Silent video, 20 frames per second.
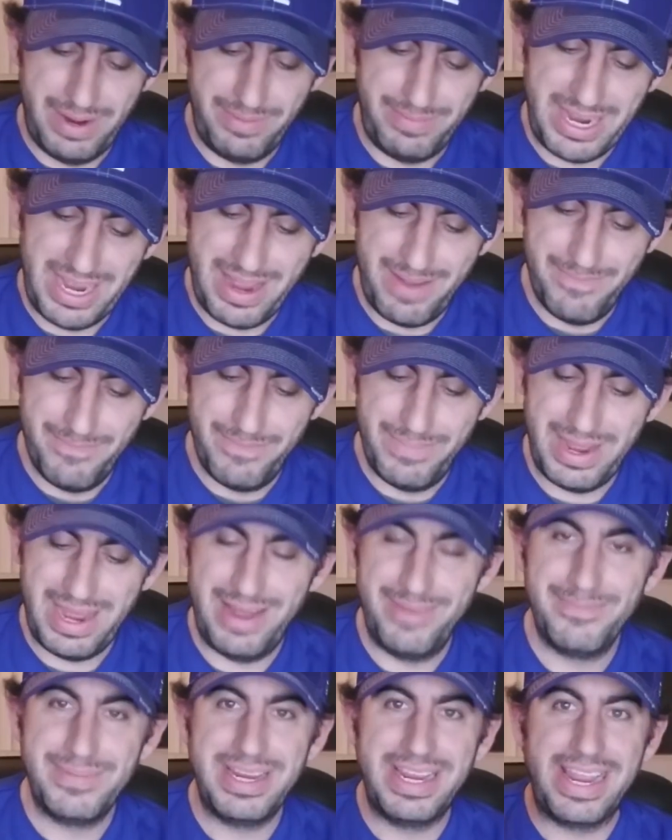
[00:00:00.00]
mom
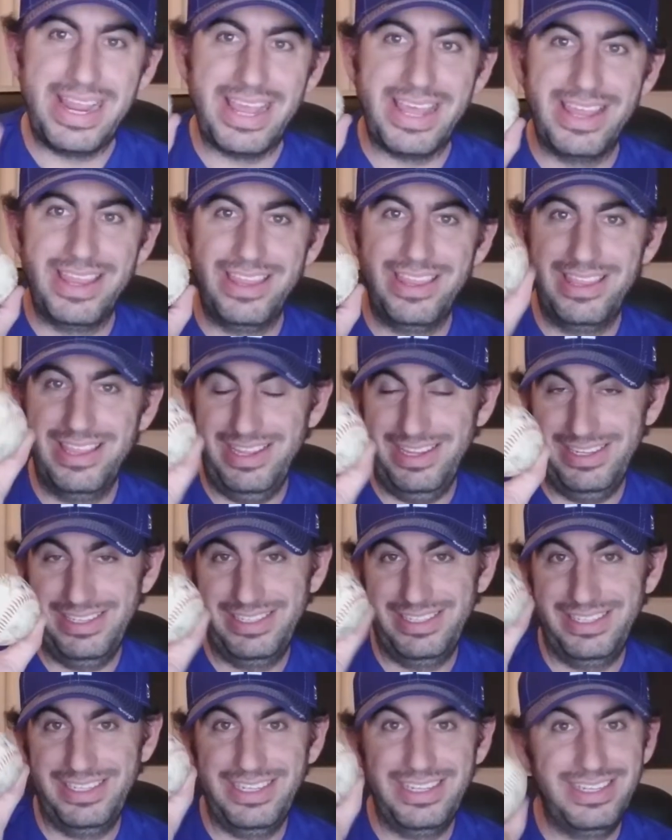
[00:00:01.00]
bought me this.